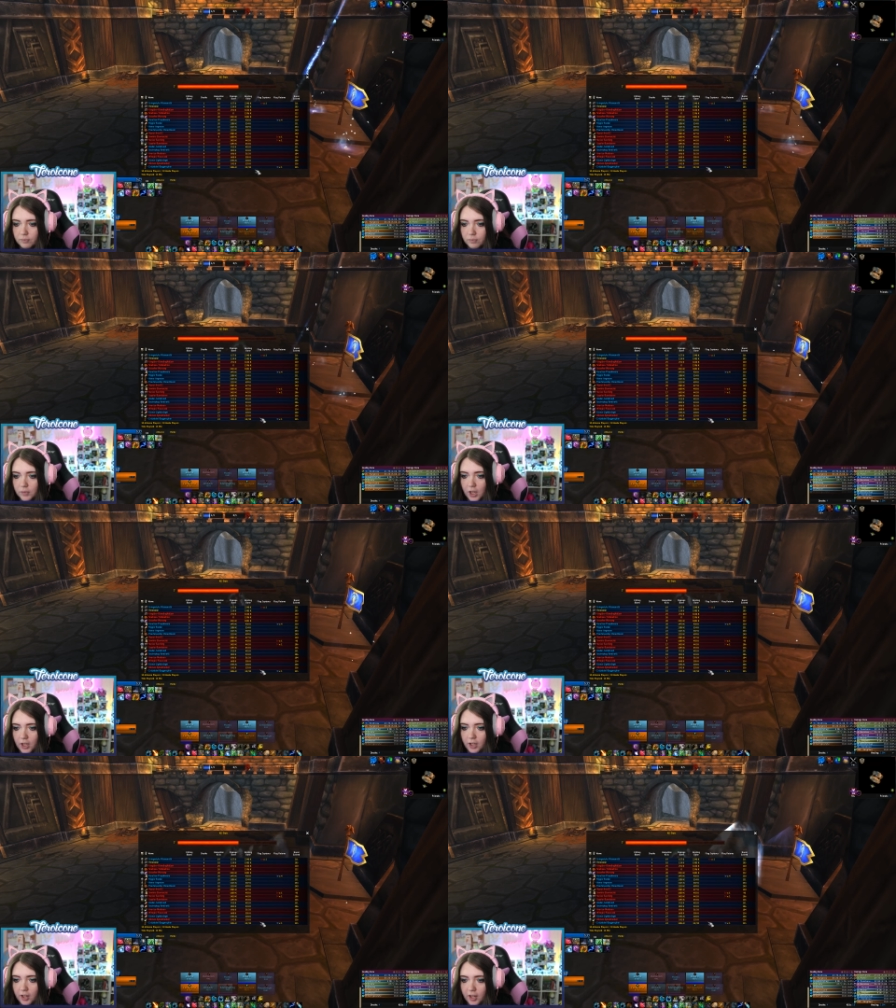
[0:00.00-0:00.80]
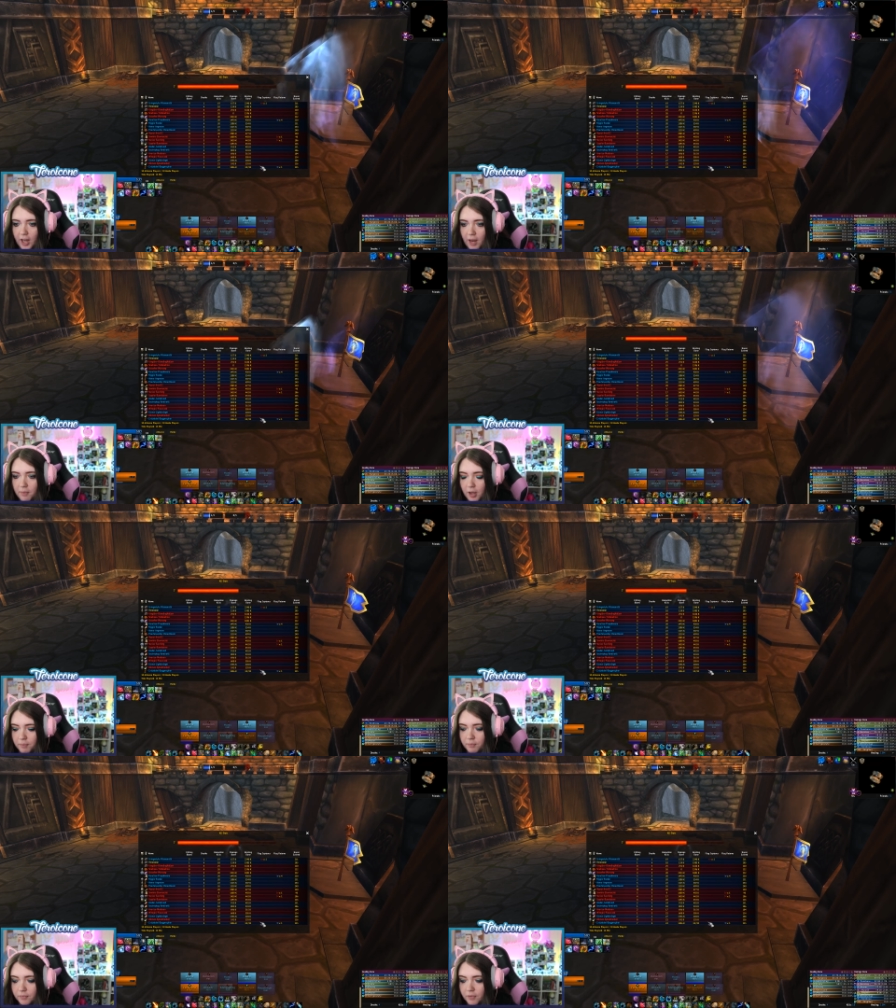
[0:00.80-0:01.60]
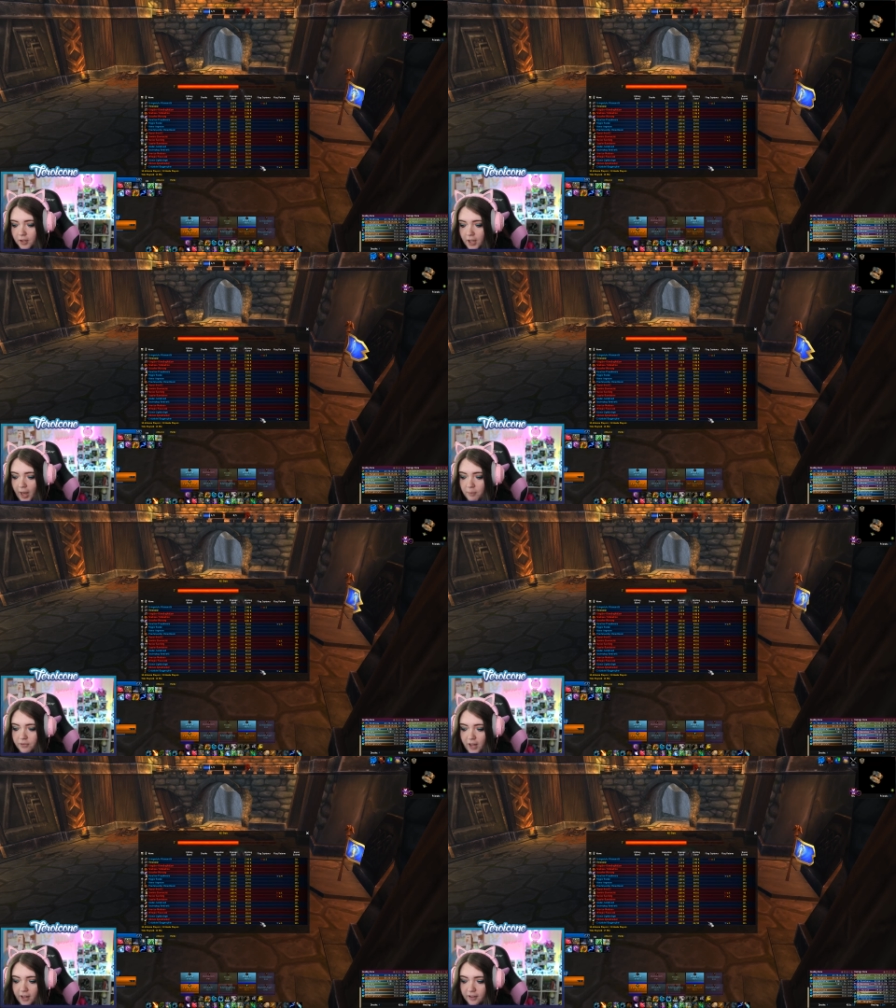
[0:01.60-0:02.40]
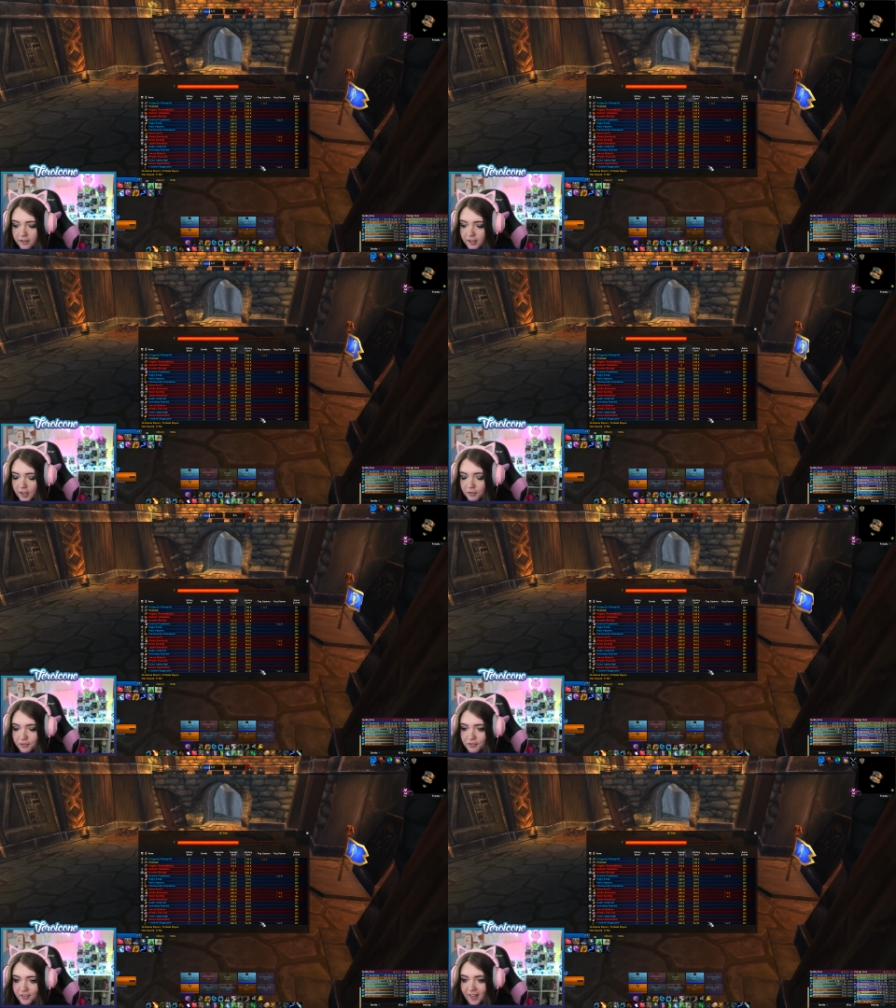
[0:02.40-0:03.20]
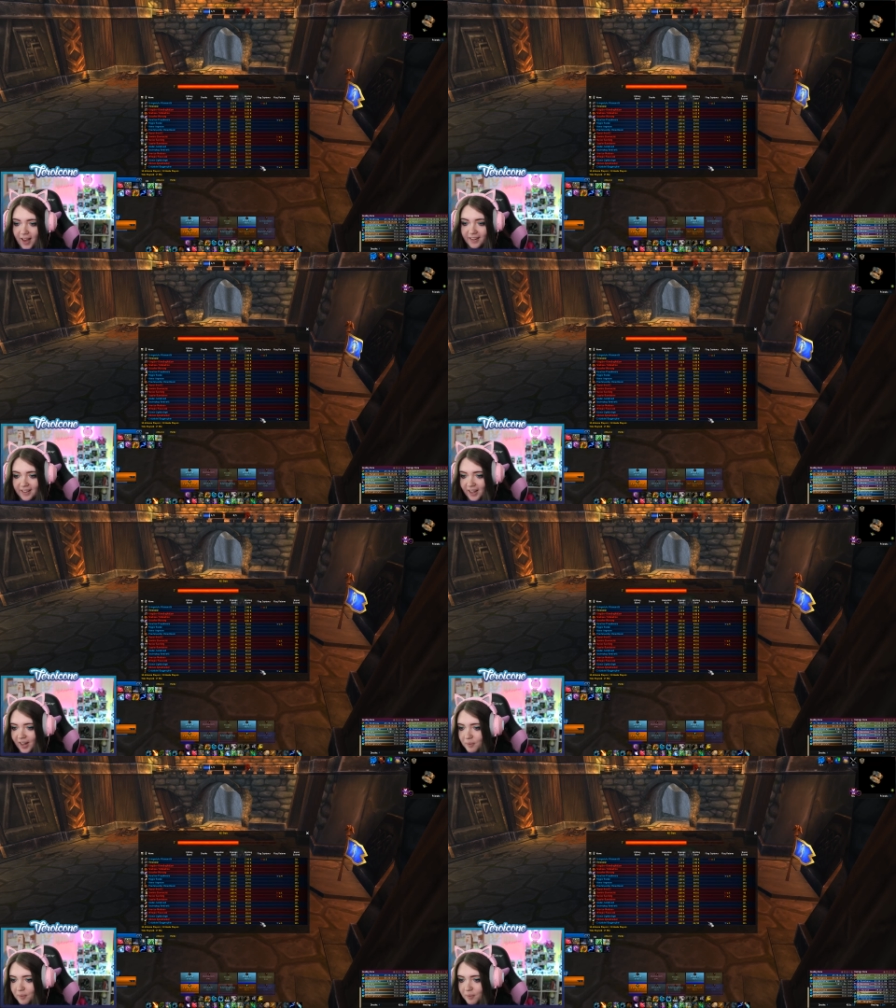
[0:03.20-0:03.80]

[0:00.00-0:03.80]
And he did a cap, a, a cap flag? A flag cap.